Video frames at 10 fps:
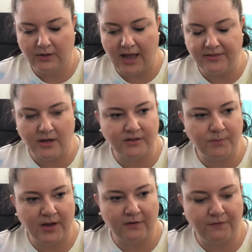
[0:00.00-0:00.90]
And there's
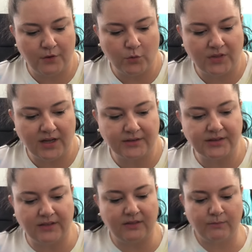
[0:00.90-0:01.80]
been a few things
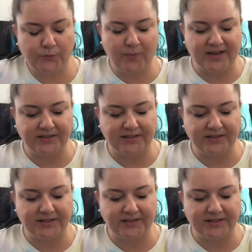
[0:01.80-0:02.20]
that's been